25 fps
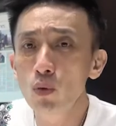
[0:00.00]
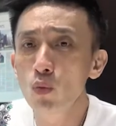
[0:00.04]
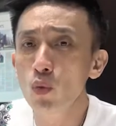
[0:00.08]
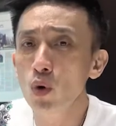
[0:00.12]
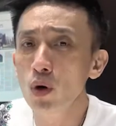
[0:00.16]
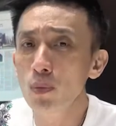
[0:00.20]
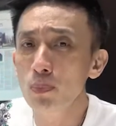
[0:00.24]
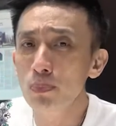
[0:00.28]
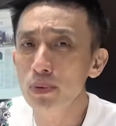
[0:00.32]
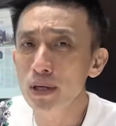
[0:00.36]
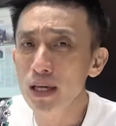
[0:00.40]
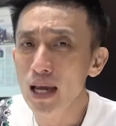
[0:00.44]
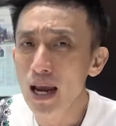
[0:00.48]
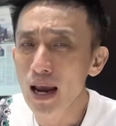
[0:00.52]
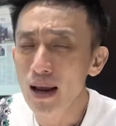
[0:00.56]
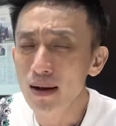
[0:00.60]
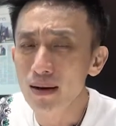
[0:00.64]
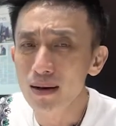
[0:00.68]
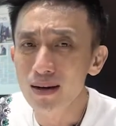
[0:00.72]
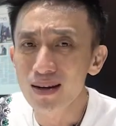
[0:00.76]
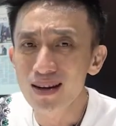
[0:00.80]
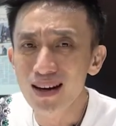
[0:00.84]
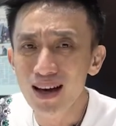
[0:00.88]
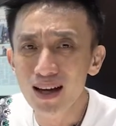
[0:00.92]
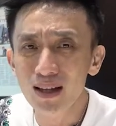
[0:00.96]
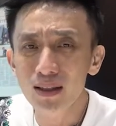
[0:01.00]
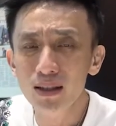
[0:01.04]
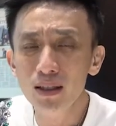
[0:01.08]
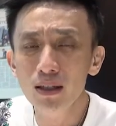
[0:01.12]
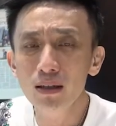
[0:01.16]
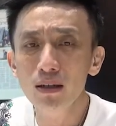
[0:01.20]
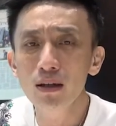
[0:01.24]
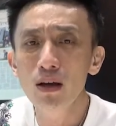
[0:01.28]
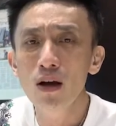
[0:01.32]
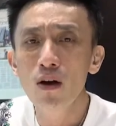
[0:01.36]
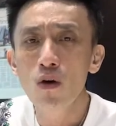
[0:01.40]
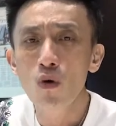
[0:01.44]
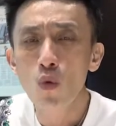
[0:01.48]
will be
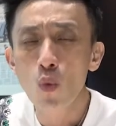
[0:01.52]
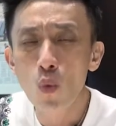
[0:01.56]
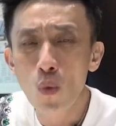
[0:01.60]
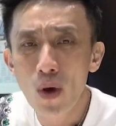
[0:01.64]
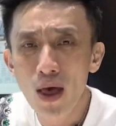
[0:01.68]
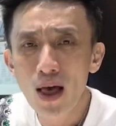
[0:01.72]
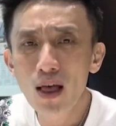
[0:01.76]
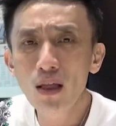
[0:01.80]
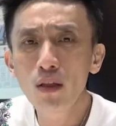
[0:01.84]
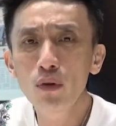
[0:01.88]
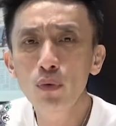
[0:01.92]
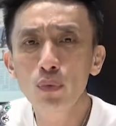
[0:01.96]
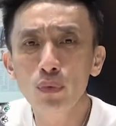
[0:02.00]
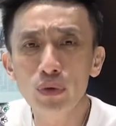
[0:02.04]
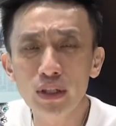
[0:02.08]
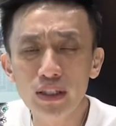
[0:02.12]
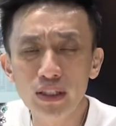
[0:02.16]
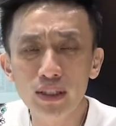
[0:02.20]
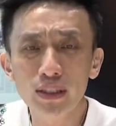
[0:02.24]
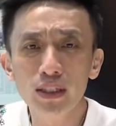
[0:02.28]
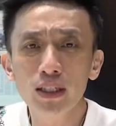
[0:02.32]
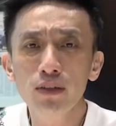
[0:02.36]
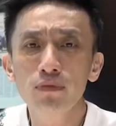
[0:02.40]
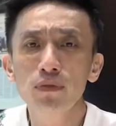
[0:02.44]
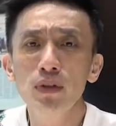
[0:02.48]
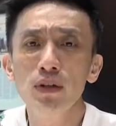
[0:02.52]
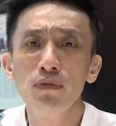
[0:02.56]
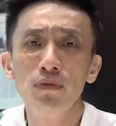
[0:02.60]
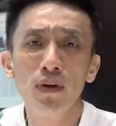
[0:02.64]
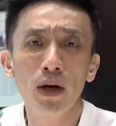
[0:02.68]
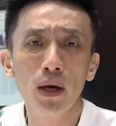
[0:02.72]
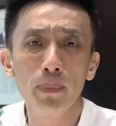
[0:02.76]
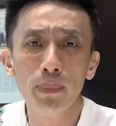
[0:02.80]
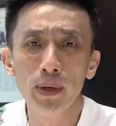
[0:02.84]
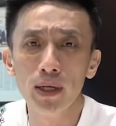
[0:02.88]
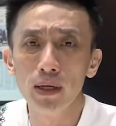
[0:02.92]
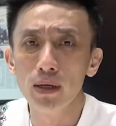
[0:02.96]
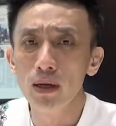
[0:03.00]
another well-received
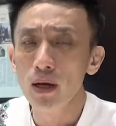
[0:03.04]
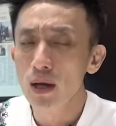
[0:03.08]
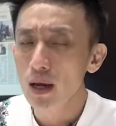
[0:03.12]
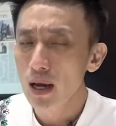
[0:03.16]
development,